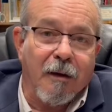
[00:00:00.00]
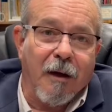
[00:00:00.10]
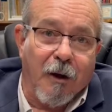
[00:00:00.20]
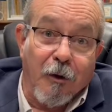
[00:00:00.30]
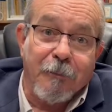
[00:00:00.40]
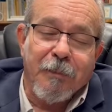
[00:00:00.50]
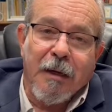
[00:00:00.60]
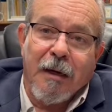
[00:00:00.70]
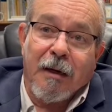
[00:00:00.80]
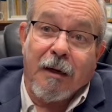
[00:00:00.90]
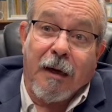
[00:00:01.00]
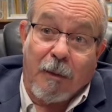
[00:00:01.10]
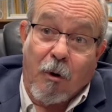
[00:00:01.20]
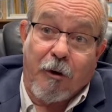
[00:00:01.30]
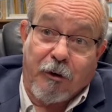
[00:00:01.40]
Hello,
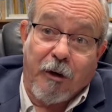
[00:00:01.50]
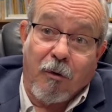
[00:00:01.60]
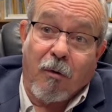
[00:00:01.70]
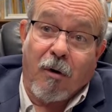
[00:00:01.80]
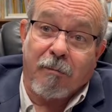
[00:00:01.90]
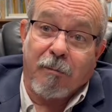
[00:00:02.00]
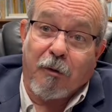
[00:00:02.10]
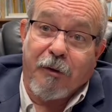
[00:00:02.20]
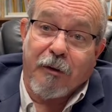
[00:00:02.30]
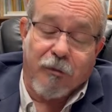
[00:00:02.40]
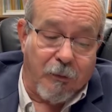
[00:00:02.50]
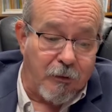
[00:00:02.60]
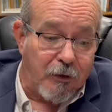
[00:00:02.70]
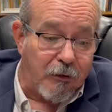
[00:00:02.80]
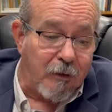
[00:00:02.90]
I'm R.J. Gore, professor of
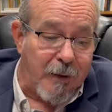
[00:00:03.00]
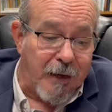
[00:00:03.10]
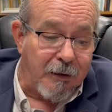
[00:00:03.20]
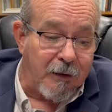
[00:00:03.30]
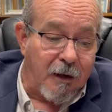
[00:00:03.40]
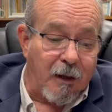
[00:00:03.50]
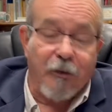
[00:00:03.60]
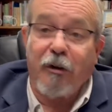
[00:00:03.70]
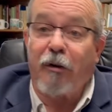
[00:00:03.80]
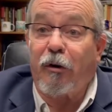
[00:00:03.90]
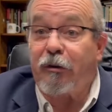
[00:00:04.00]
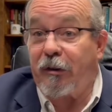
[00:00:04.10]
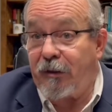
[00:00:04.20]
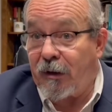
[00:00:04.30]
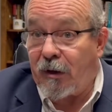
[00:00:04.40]
systematic theology at
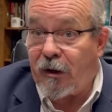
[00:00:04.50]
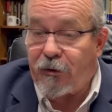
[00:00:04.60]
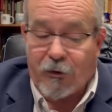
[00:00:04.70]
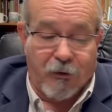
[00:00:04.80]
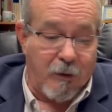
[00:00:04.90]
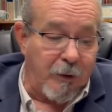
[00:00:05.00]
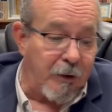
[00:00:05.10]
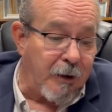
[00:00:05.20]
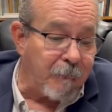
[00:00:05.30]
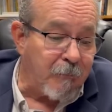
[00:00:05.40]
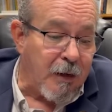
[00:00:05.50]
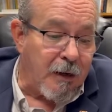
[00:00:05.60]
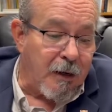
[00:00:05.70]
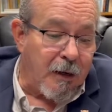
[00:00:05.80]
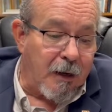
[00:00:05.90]
Erskine Theological Seminary,
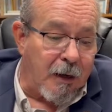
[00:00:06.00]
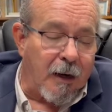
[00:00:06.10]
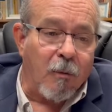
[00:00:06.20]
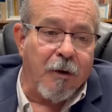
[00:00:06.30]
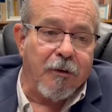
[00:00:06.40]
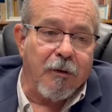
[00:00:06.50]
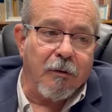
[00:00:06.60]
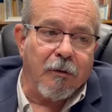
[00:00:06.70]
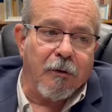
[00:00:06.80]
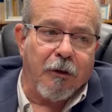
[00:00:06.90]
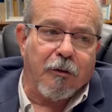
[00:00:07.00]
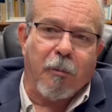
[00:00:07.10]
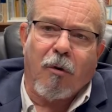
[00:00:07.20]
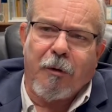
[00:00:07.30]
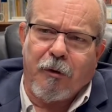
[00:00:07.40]
and I want to
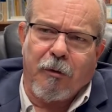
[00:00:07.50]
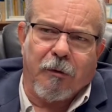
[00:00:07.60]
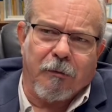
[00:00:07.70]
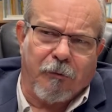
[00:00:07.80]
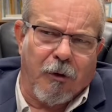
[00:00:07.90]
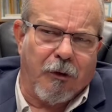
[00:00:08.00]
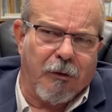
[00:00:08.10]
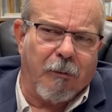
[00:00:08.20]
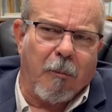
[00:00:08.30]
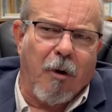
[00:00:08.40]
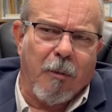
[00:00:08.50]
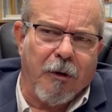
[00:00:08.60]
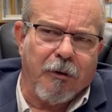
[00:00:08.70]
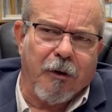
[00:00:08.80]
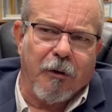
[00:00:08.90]
explore with you for just a moment
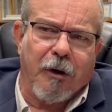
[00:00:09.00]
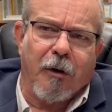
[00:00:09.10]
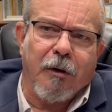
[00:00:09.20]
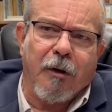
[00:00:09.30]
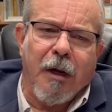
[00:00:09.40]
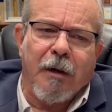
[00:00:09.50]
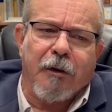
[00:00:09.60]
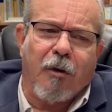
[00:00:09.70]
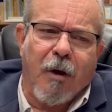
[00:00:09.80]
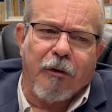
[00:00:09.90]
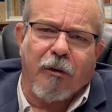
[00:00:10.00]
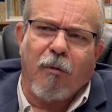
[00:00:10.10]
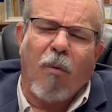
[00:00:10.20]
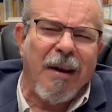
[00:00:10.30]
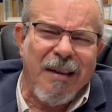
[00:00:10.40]
or so here the question,
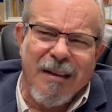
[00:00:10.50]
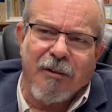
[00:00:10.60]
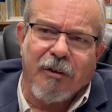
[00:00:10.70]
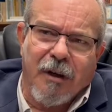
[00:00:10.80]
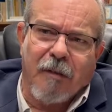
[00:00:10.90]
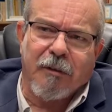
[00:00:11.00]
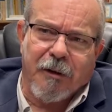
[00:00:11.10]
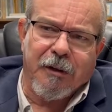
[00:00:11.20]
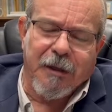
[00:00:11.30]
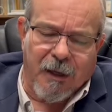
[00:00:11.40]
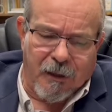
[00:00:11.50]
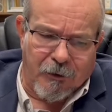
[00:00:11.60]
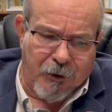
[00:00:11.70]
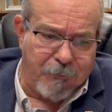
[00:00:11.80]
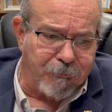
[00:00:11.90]
what is covenant theology?